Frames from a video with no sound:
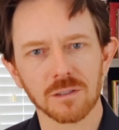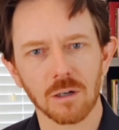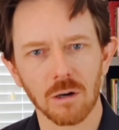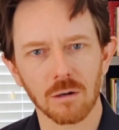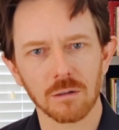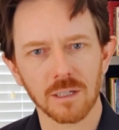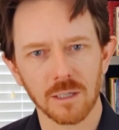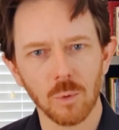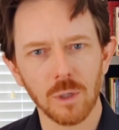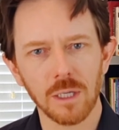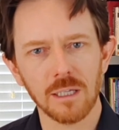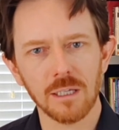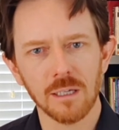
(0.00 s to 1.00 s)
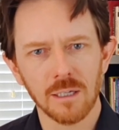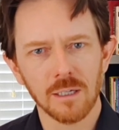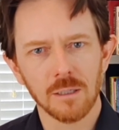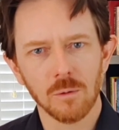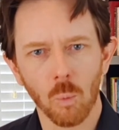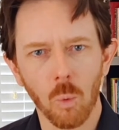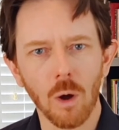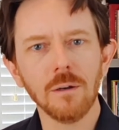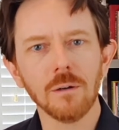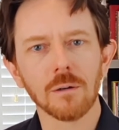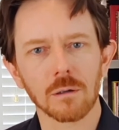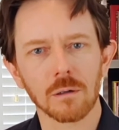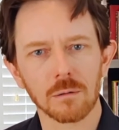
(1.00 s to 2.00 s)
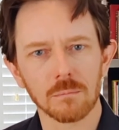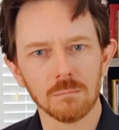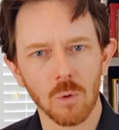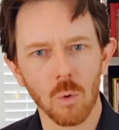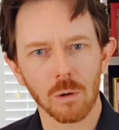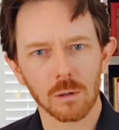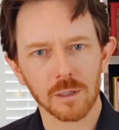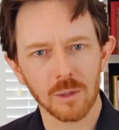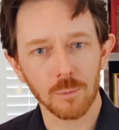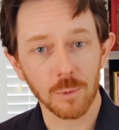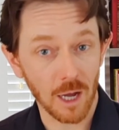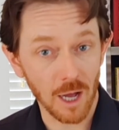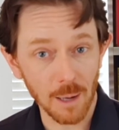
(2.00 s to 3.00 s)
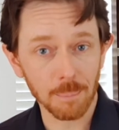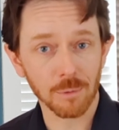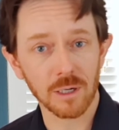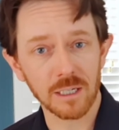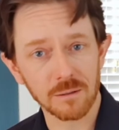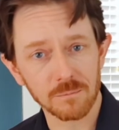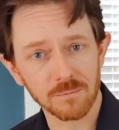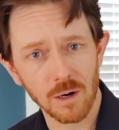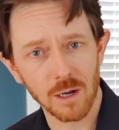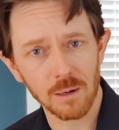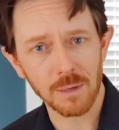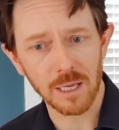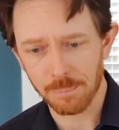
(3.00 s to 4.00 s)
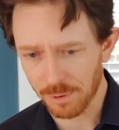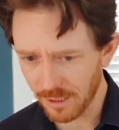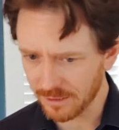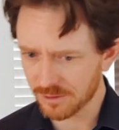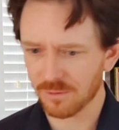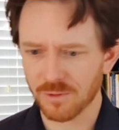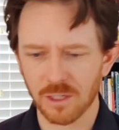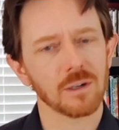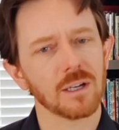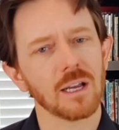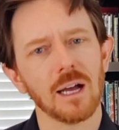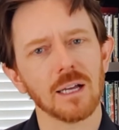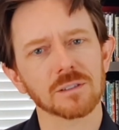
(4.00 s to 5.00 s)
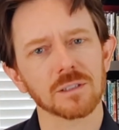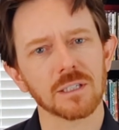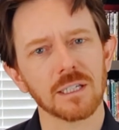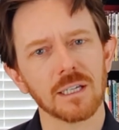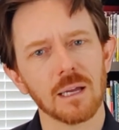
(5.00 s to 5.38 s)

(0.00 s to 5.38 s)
to heart? Can we wonder more? Can we operate from a place of curiosity?